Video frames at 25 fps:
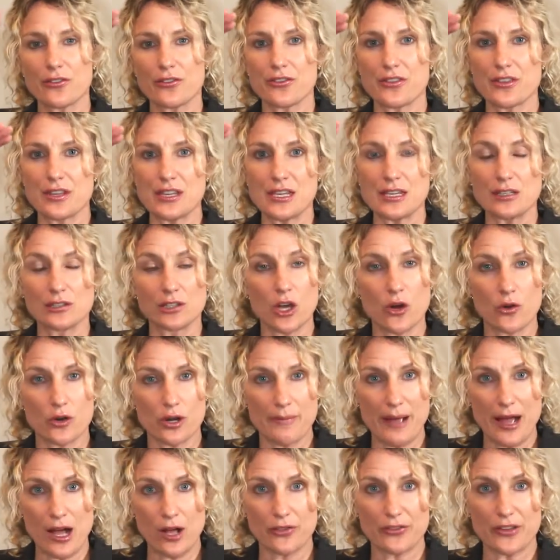the loan
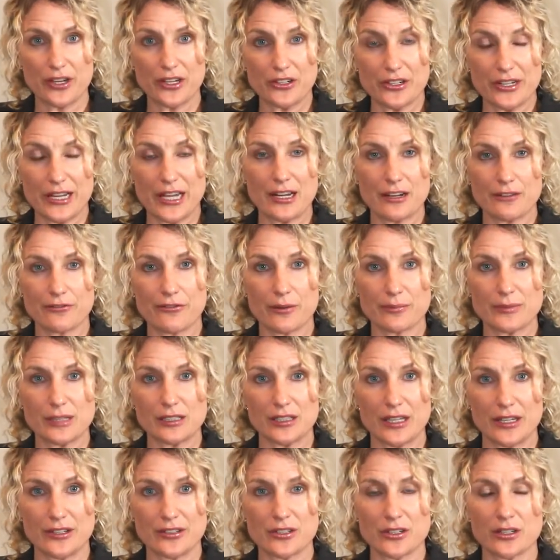amount that you're getting from the
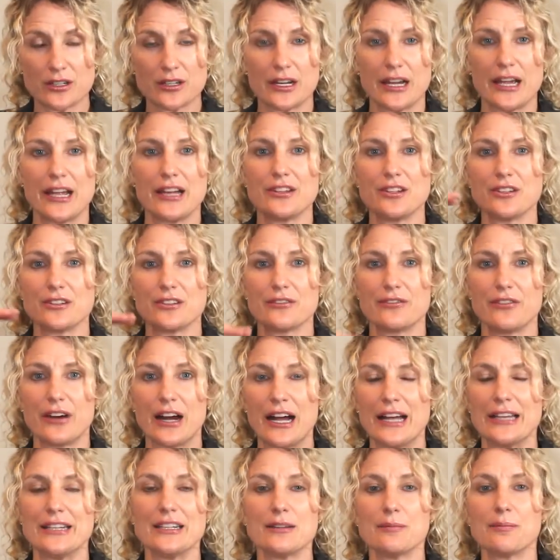lender and you
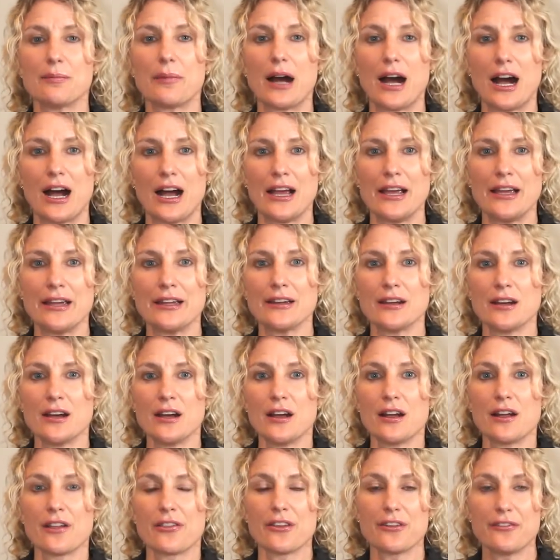divide it by
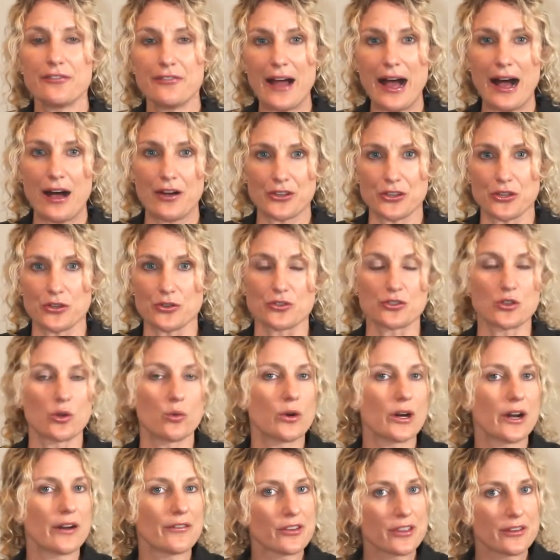the value. So
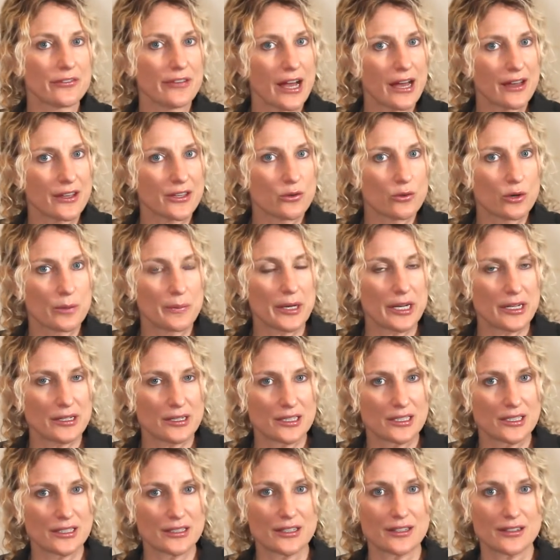whatever the value
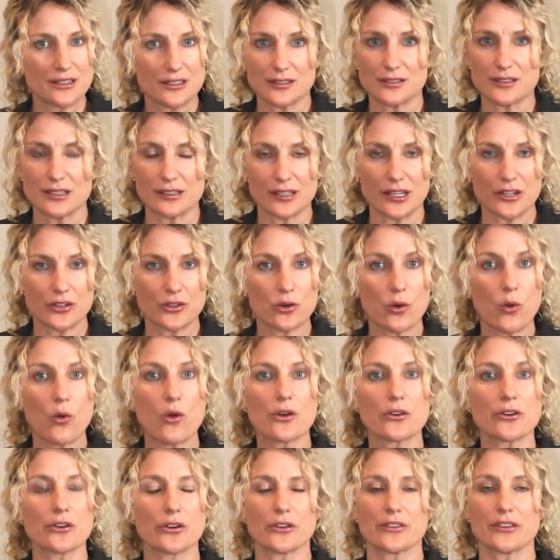opinion that the lender
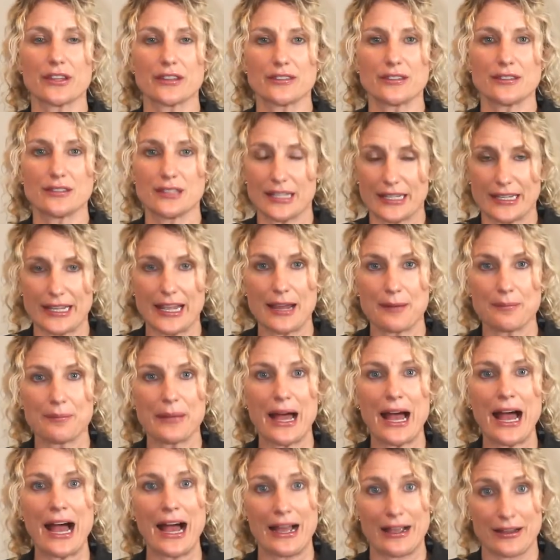ordered that came
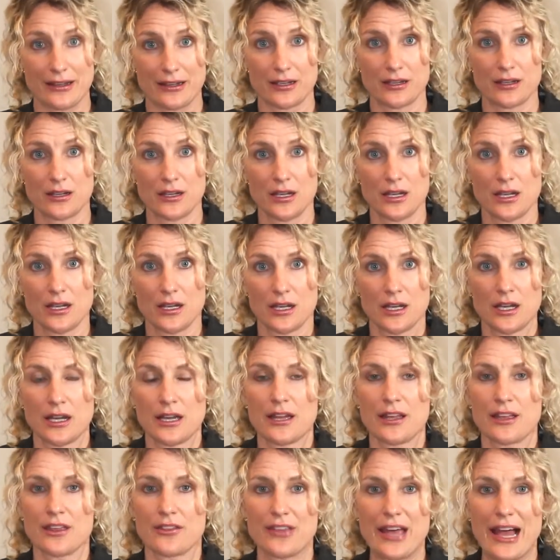back,
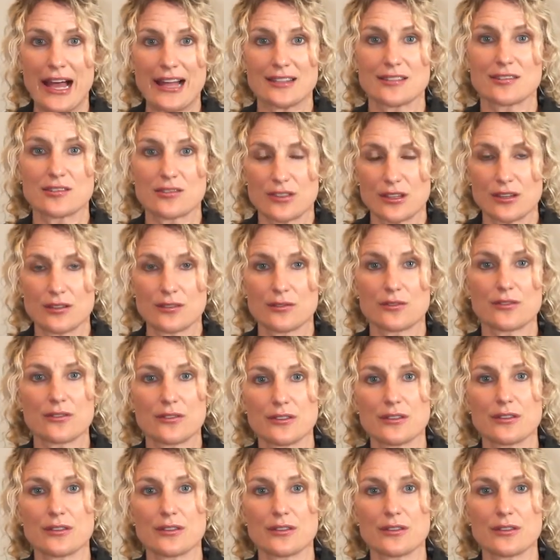that's the